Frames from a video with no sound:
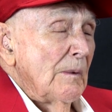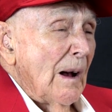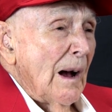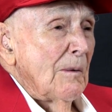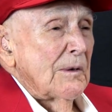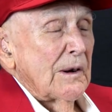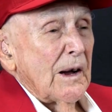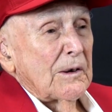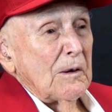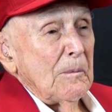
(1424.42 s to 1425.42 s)
I
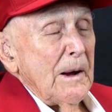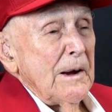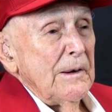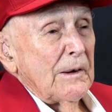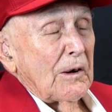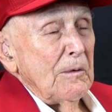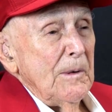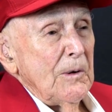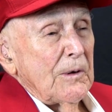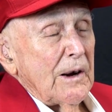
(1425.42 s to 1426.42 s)
got to be in the
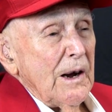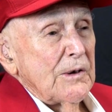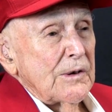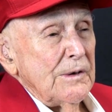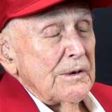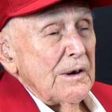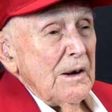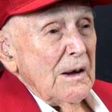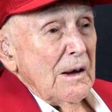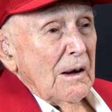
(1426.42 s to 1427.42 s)
communications
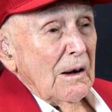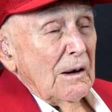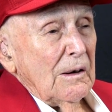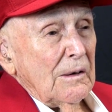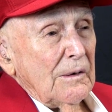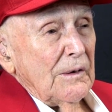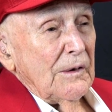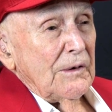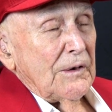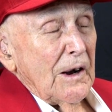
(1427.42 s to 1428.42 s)

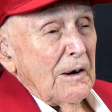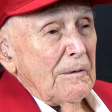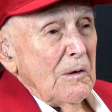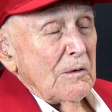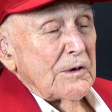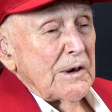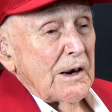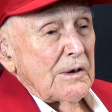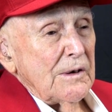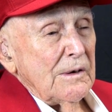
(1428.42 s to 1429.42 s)
telephone
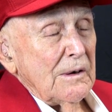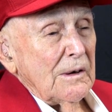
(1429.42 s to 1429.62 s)
section